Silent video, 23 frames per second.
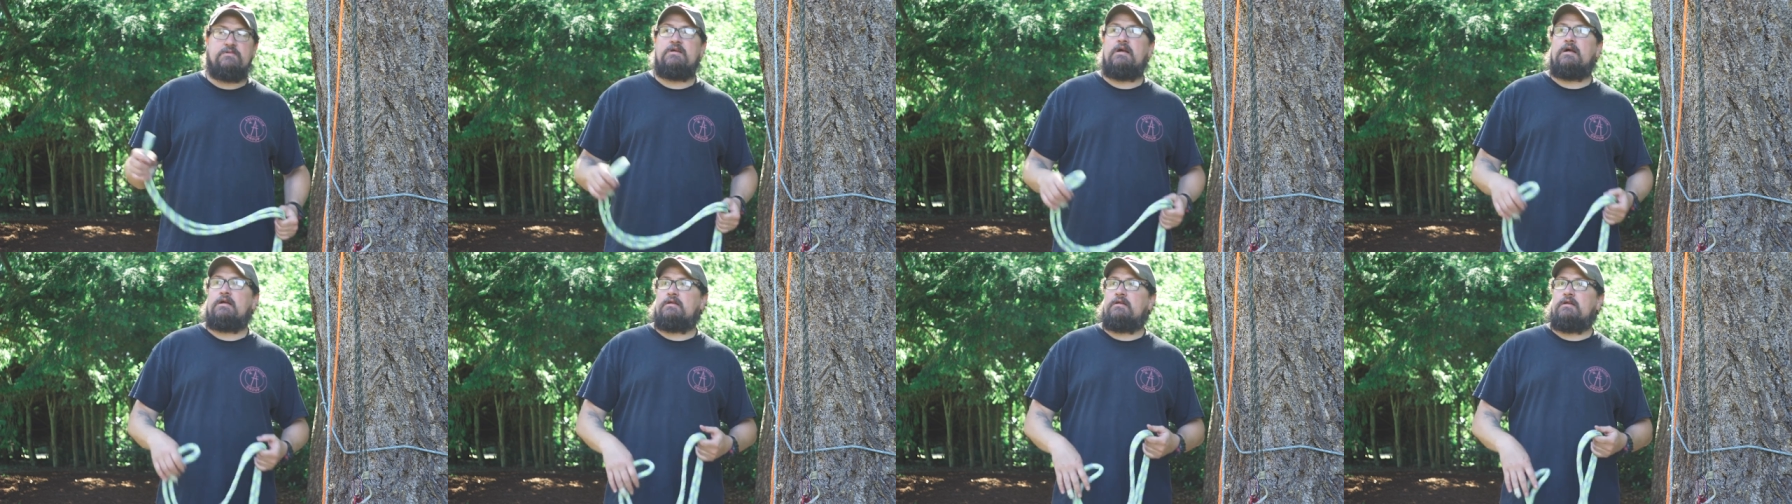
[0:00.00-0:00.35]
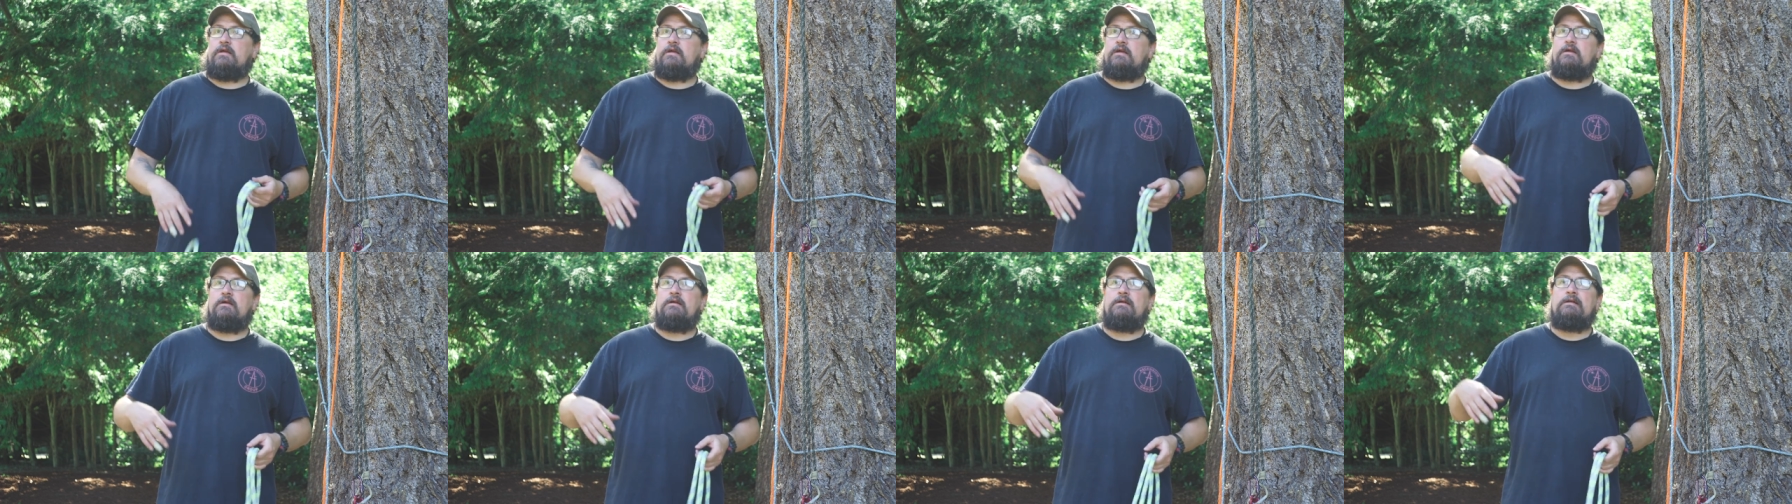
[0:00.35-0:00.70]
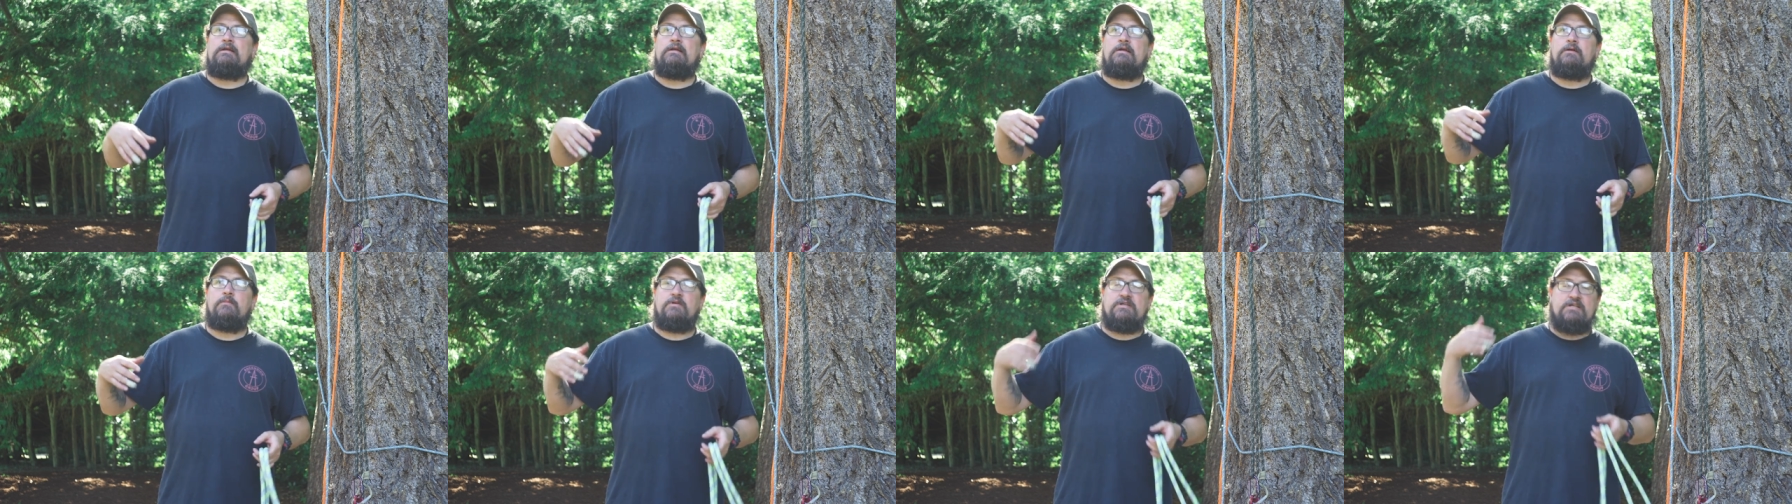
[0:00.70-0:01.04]
technique,
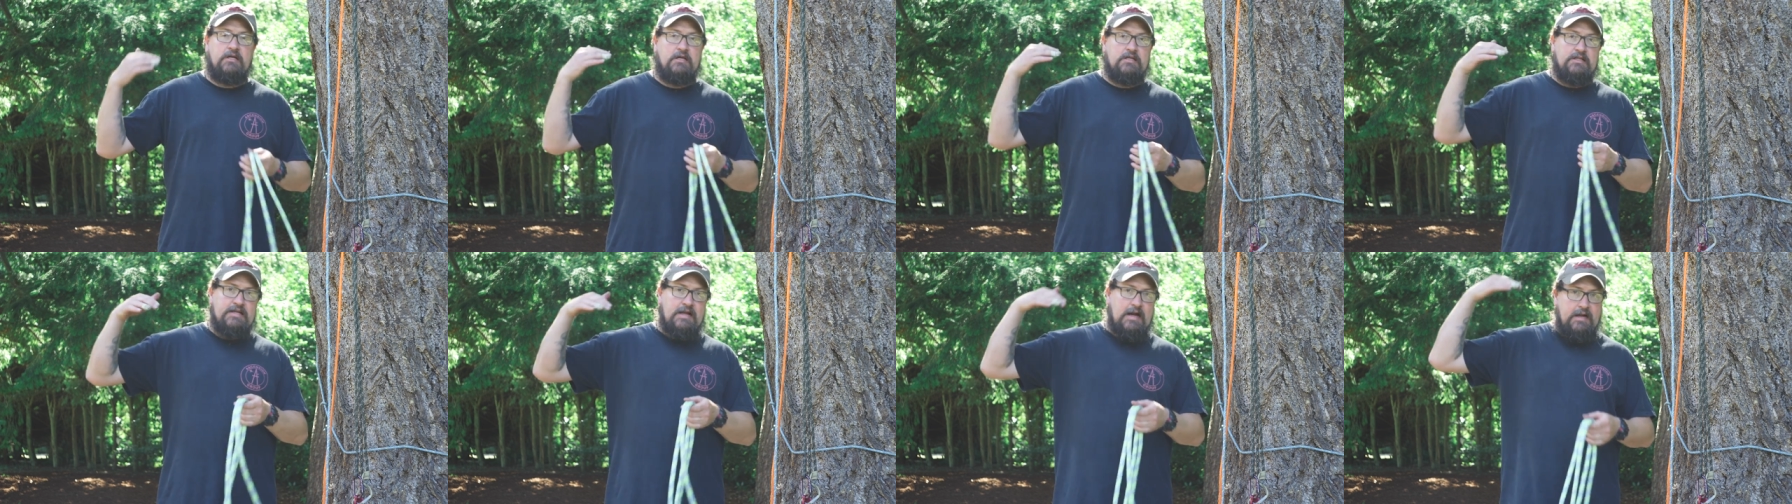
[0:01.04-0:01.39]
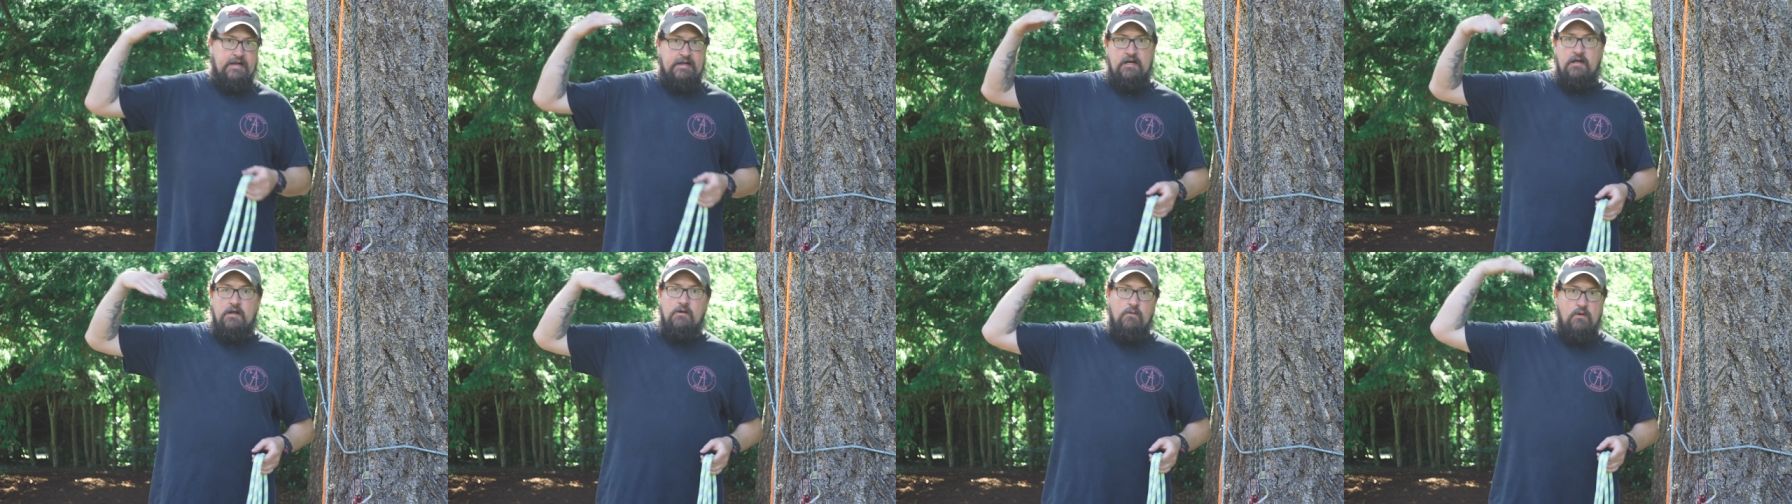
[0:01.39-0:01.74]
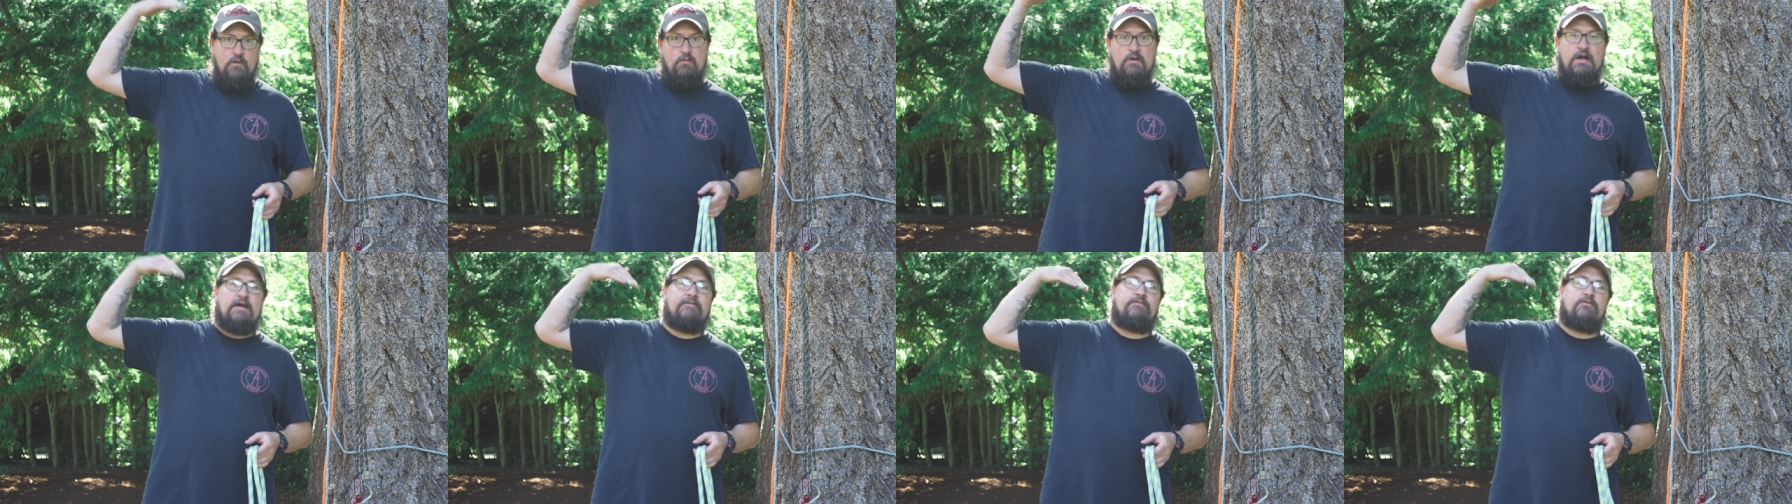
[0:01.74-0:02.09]
particularly out here where
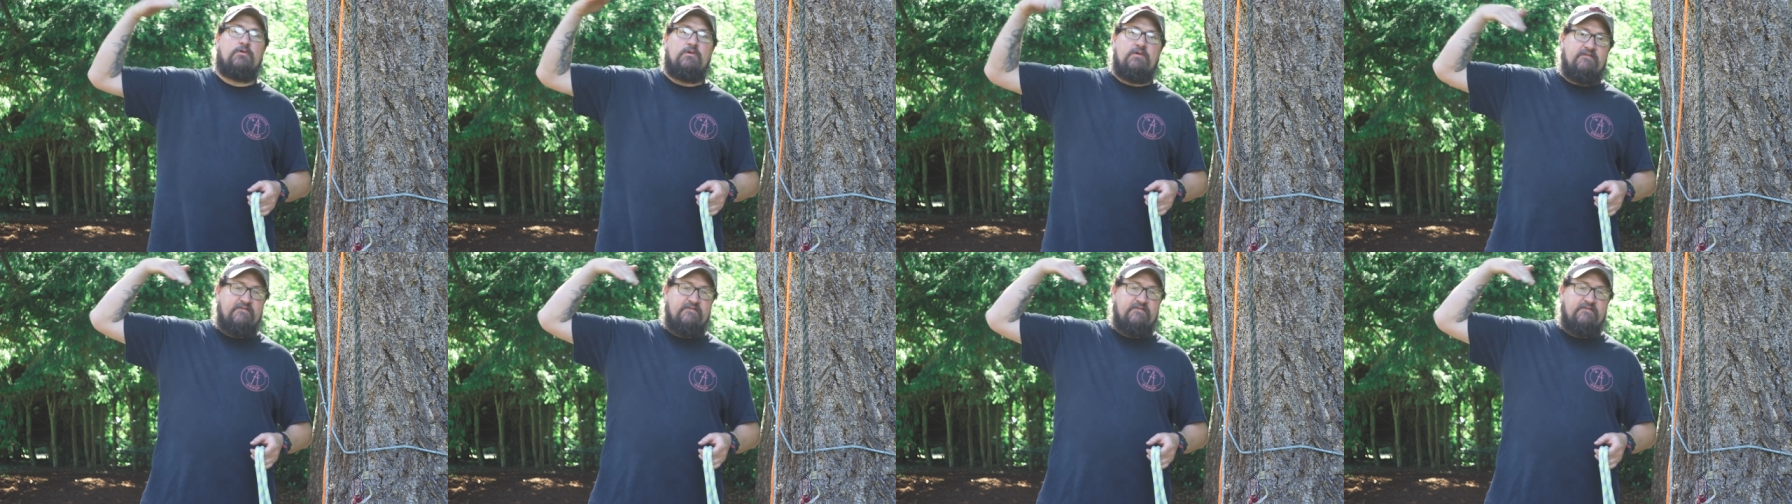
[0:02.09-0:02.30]
we have to